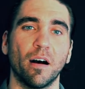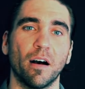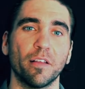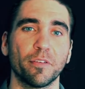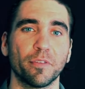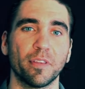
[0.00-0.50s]

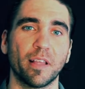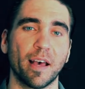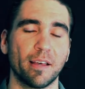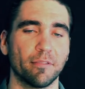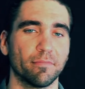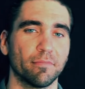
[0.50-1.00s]
Other than
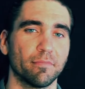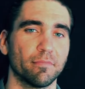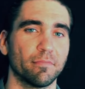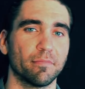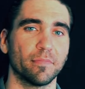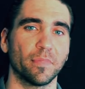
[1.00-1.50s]
that,
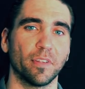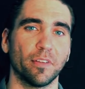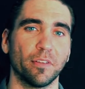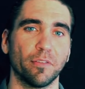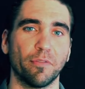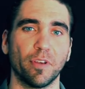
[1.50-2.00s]

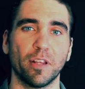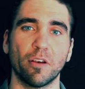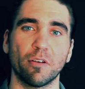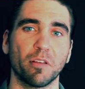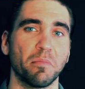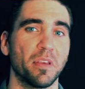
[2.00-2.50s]
the
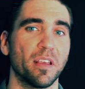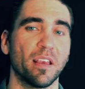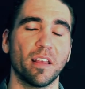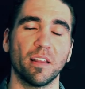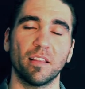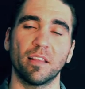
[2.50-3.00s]
video can be
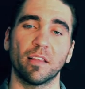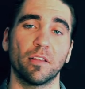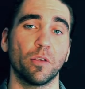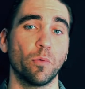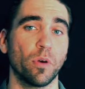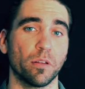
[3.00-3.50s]
anything
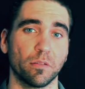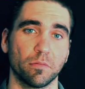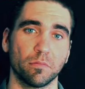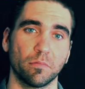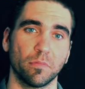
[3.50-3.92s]
that you want.